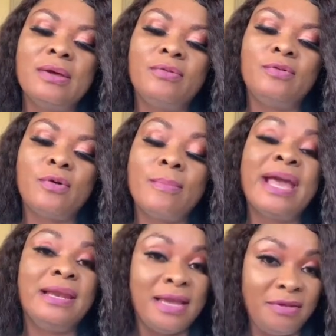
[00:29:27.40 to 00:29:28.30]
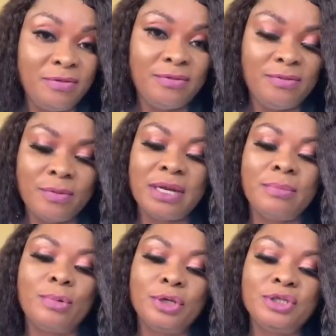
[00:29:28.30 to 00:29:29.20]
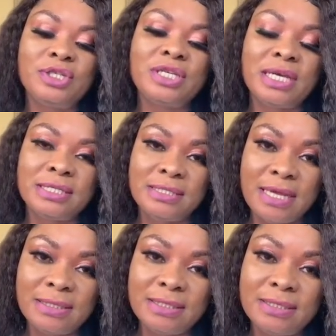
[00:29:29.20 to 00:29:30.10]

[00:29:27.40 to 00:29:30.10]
for my life. What I'm going to share is that.